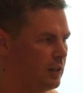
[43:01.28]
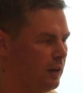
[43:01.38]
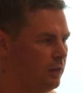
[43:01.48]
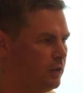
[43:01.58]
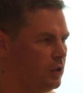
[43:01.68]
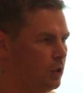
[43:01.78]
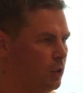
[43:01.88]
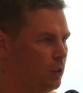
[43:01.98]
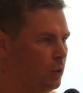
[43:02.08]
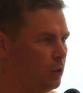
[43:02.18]
enough
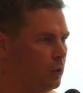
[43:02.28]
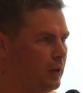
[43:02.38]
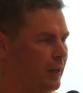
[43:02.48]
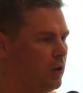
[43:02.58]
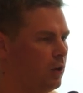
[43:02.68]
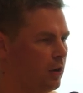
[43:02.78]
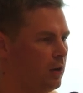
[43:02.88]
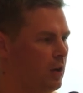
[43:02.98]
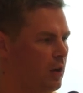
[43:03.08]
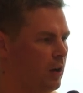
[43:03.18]
to get going.